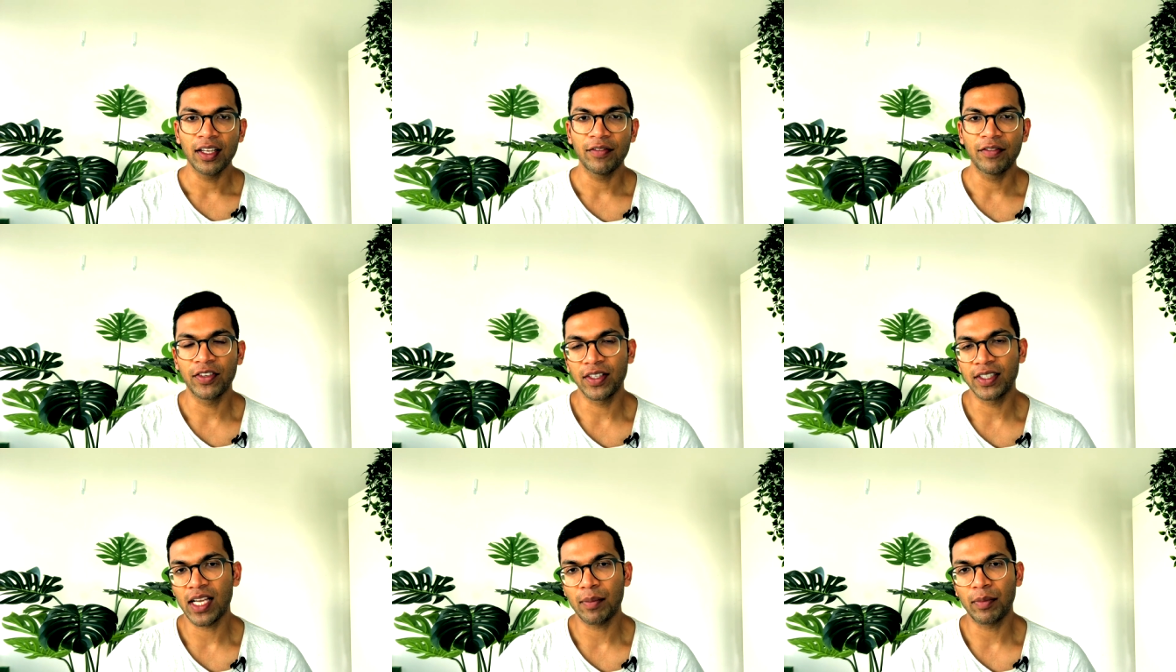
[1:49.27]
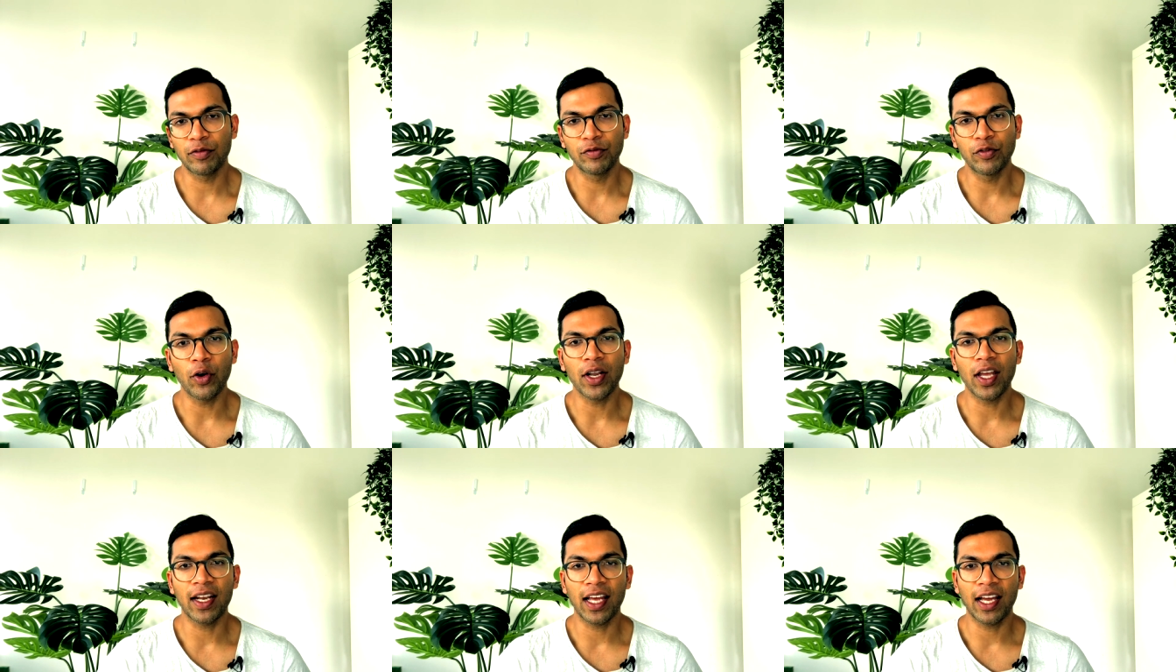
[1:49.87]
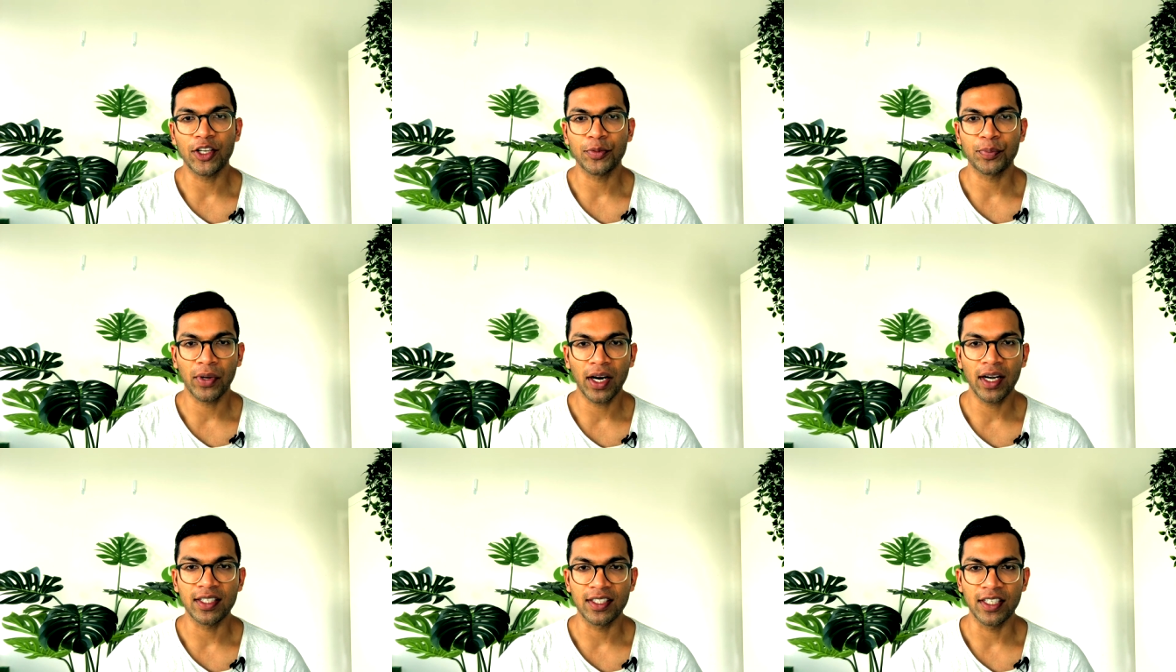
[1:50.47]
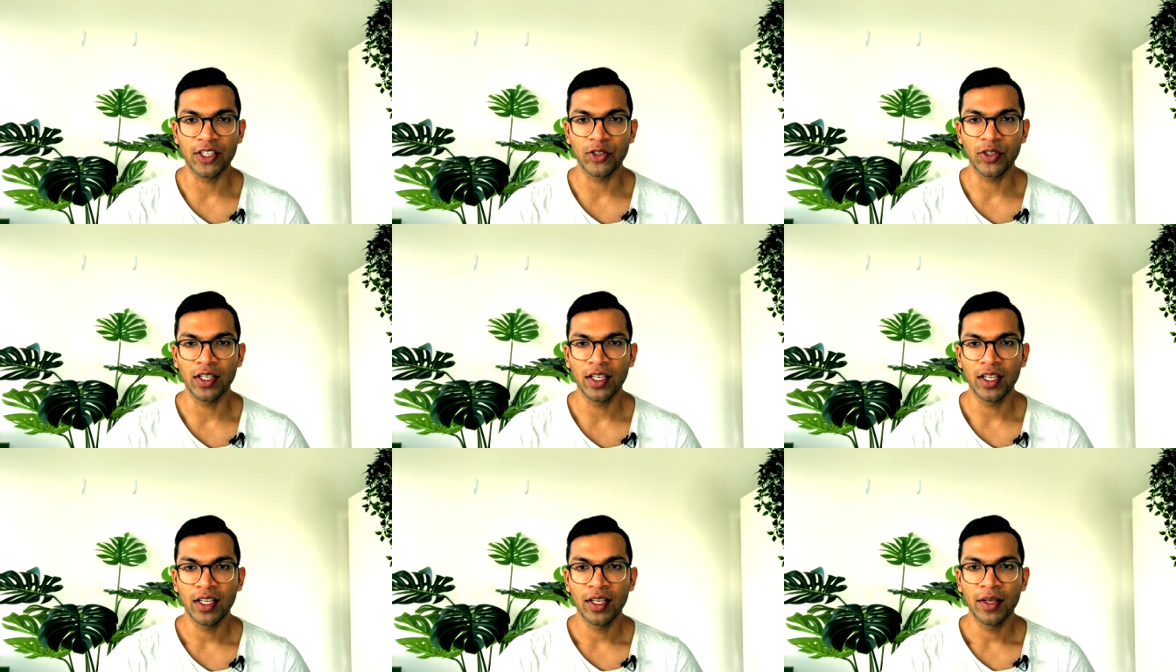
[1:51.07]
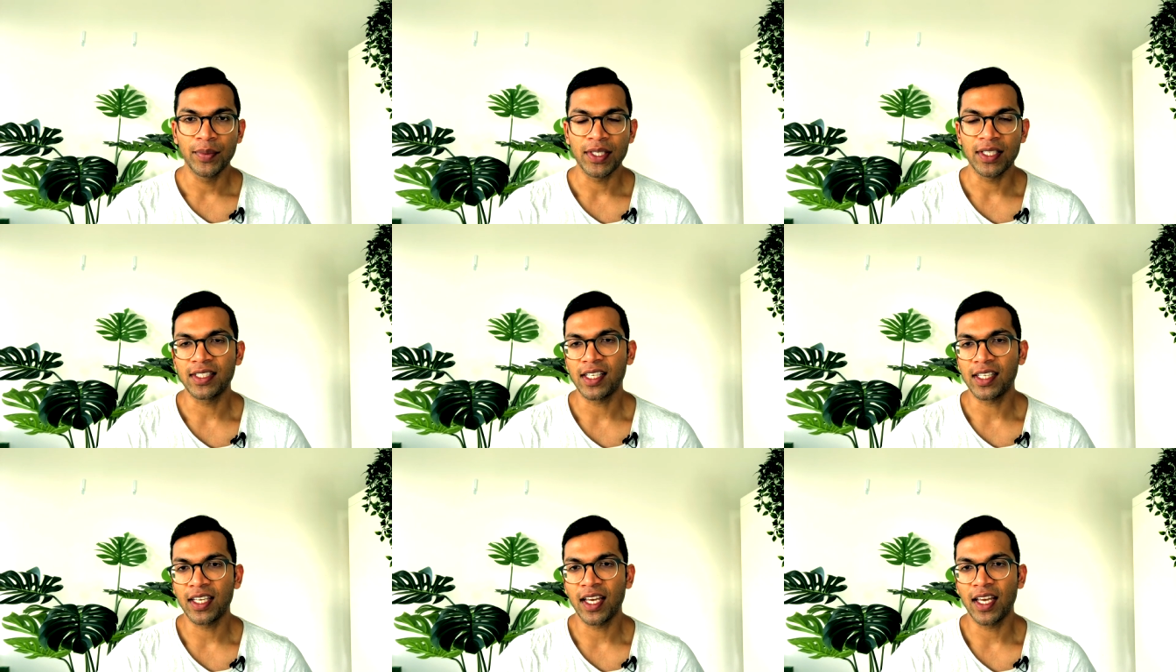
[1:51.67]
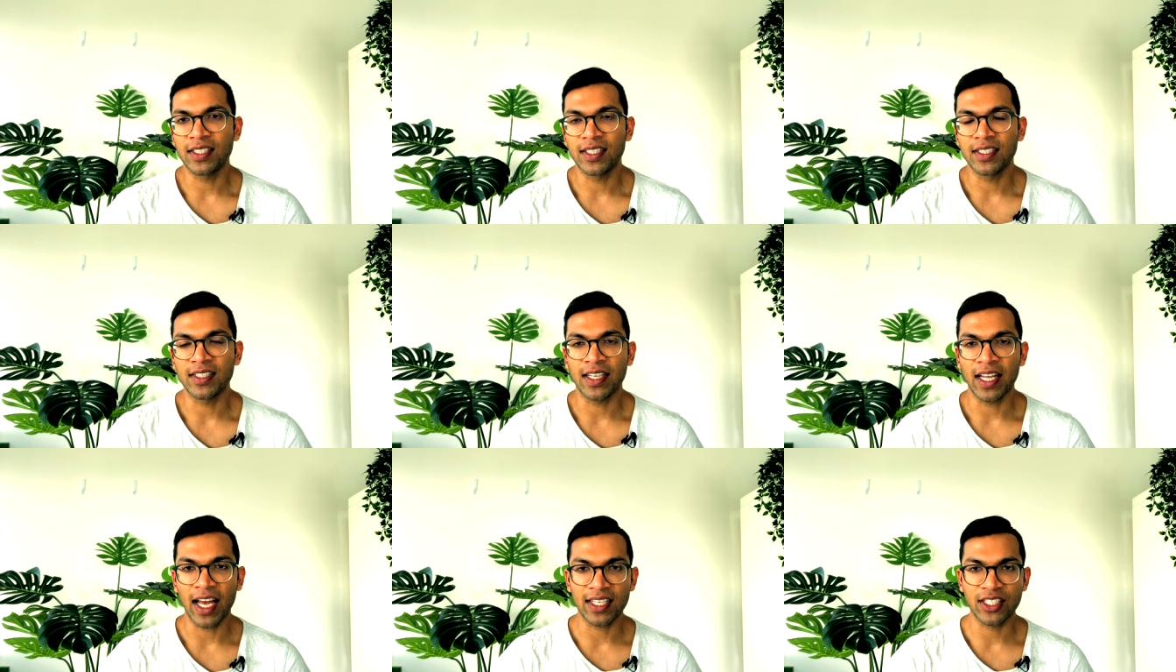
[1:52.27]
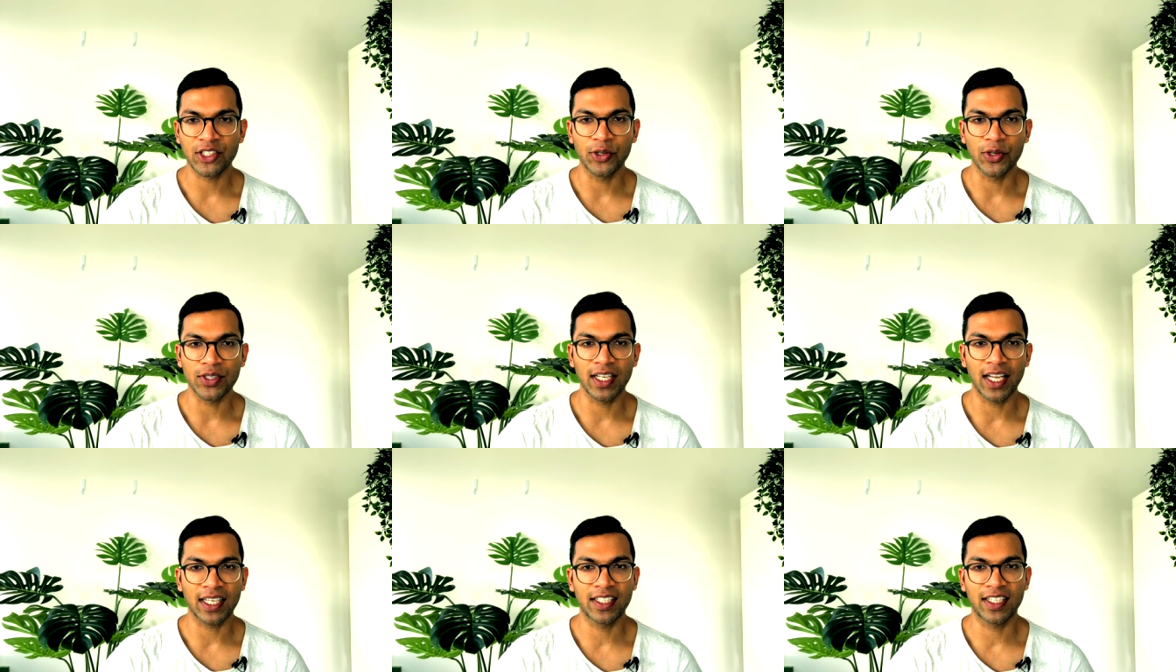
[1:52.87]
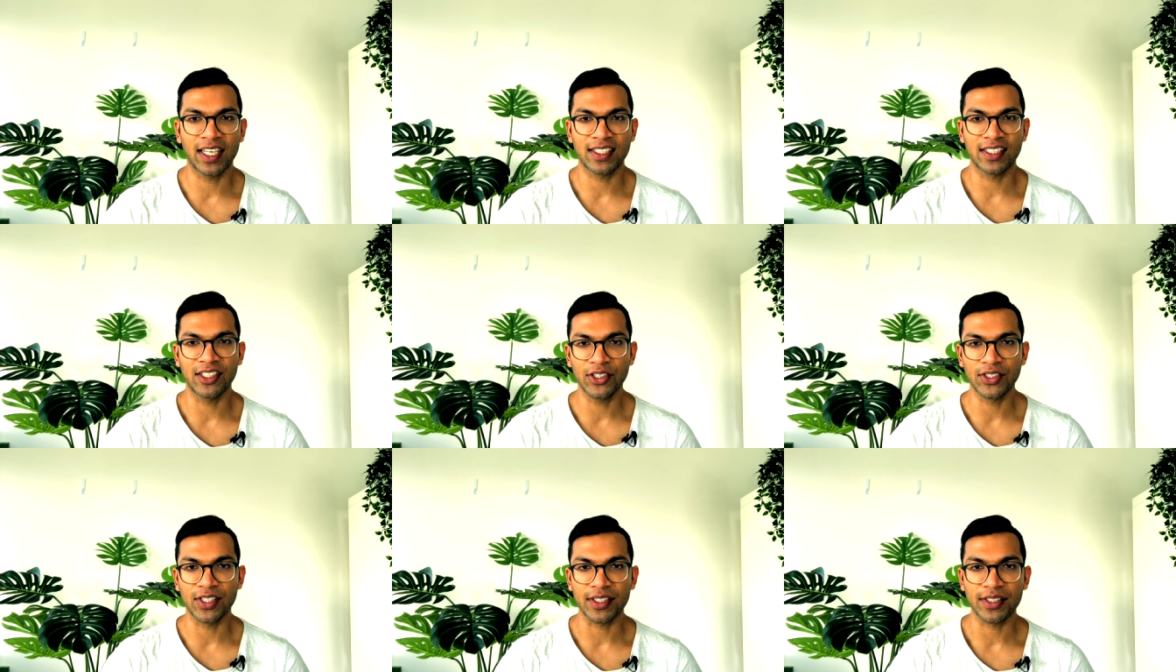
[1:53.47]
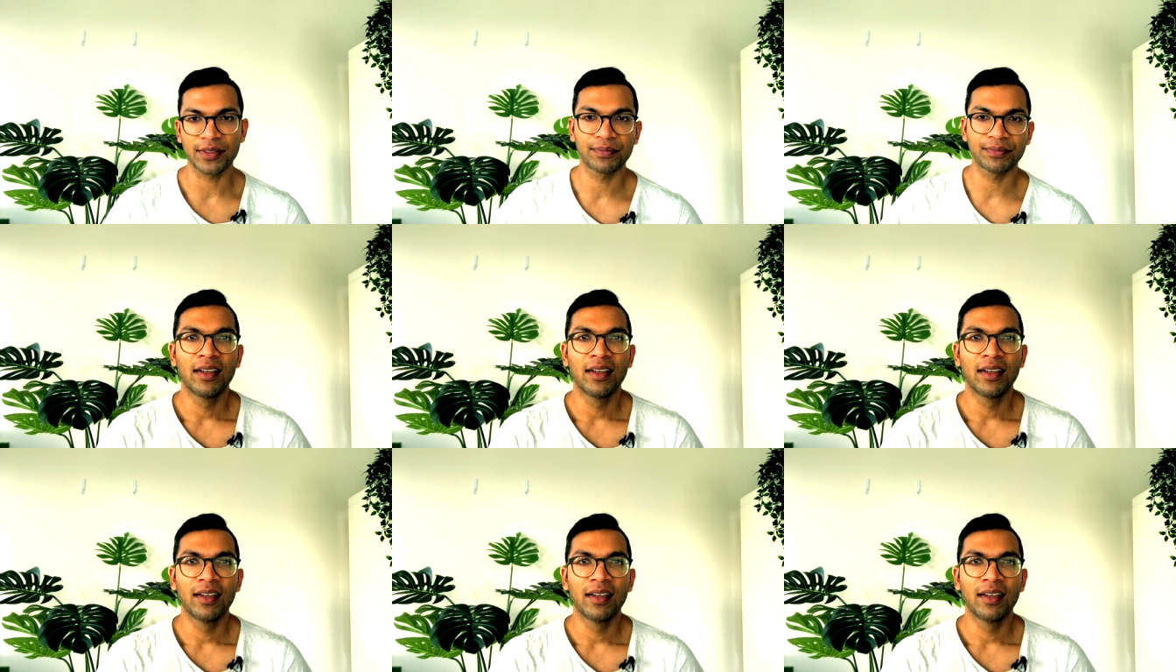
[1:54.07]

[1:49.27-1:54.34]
for example forty-eight hours prior to surgery, because in some cases it has caused lactic acidosis.